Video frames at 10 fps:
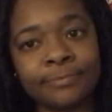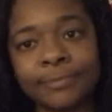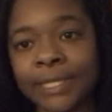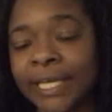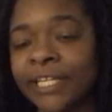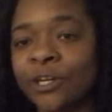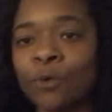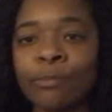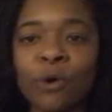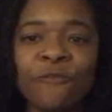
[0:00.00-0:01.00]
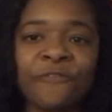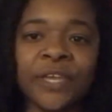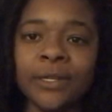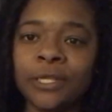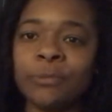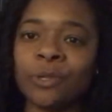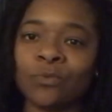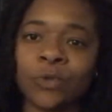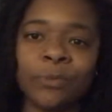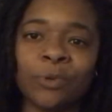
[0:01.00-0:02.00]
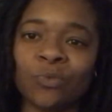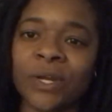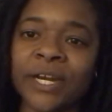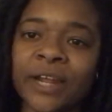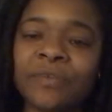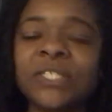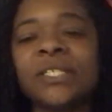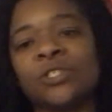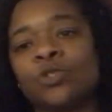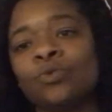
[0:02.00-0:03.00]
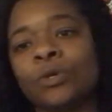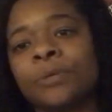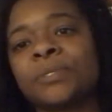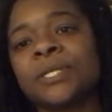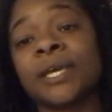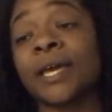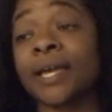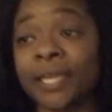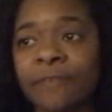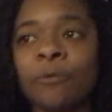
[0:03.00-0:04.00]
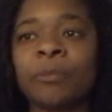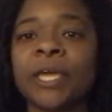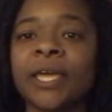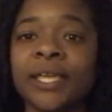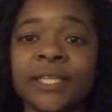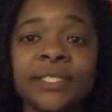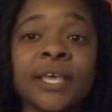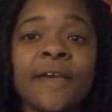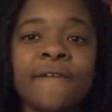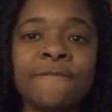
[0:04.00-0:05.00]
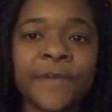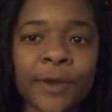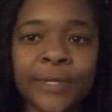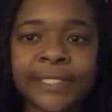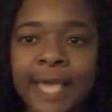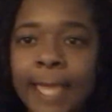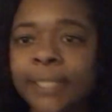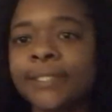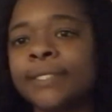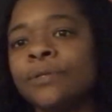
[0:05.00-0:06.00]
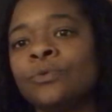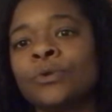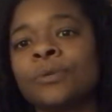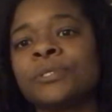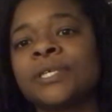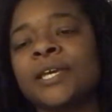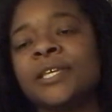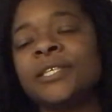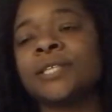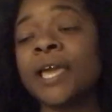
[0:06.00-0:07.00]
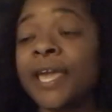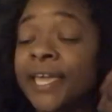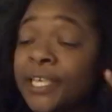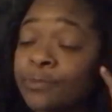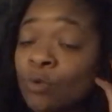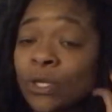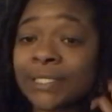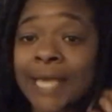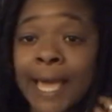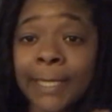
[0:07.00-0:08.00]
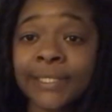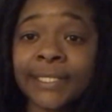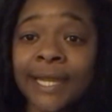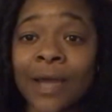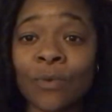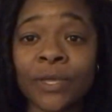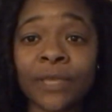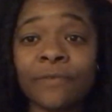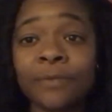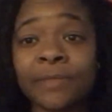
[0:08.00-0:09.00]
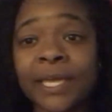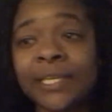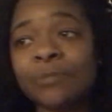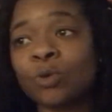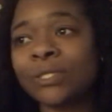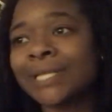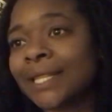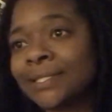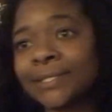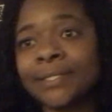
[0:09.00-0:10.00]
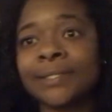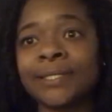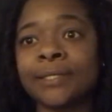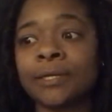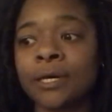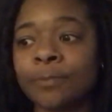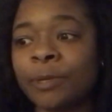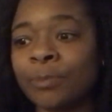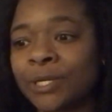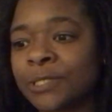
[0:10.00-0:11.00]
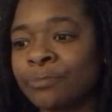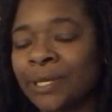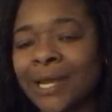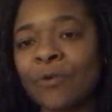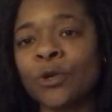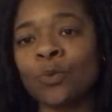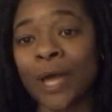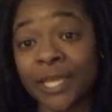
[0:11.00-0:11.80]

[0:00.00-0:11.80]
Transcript: landed on both feet. He been he been running ever since. You know what I'm saying? I give him that. He's very talented. You know what I'm saying? He's he's more talented. I will give him that. He's more talented than uh, people that's been out here while